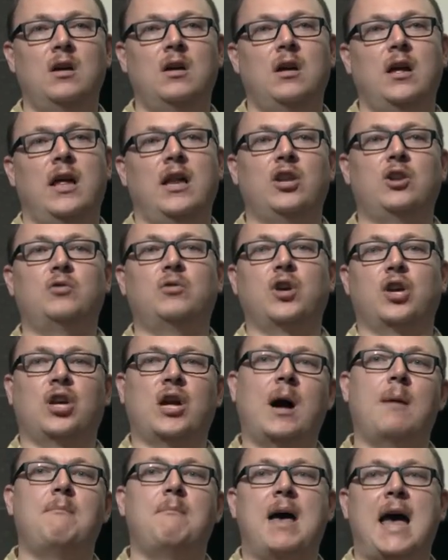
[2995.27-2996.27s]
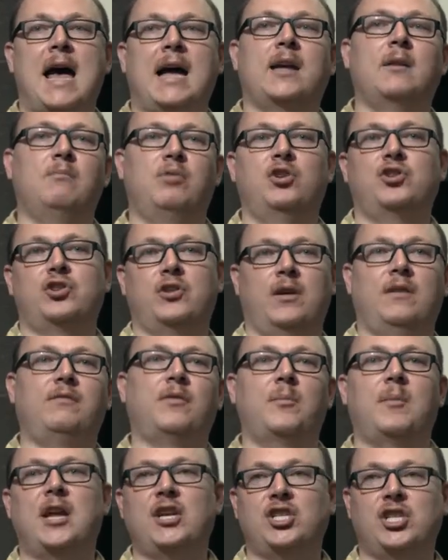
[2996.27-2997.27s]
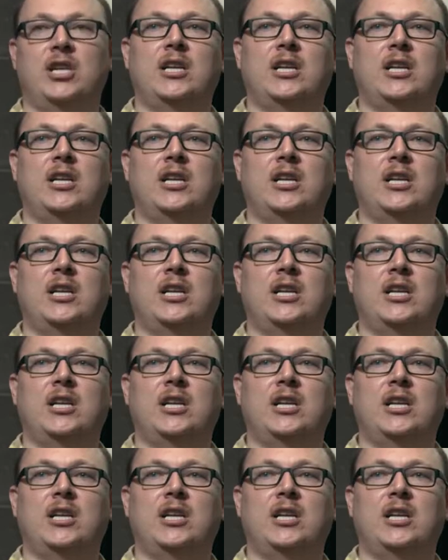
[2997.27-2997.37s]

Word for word: And you could come back and put your information